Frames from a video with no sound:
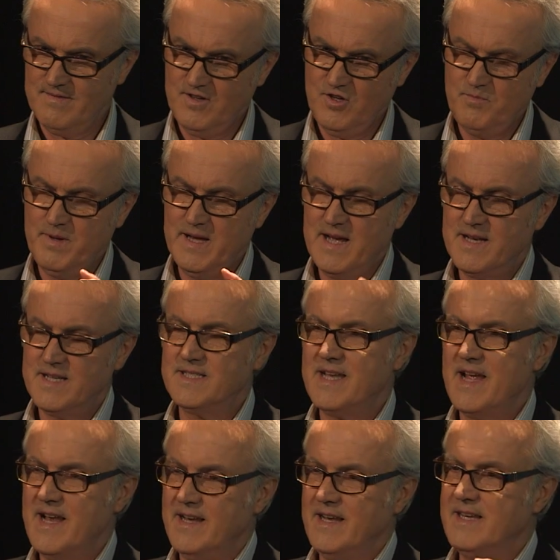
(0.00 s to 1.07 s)
You'd be
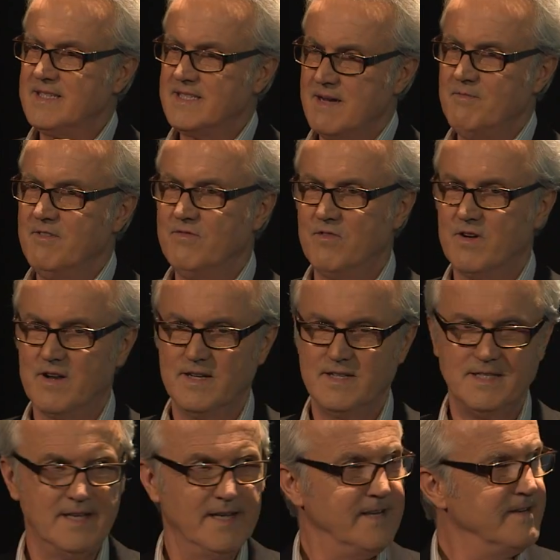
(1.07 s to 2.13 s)
understanding some of what I
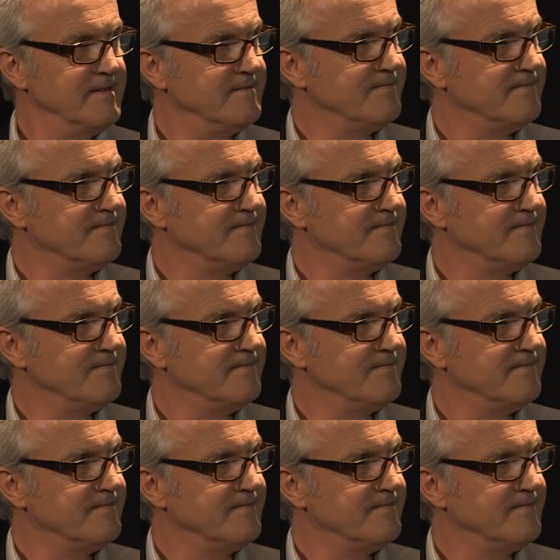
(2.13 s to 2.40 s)
said.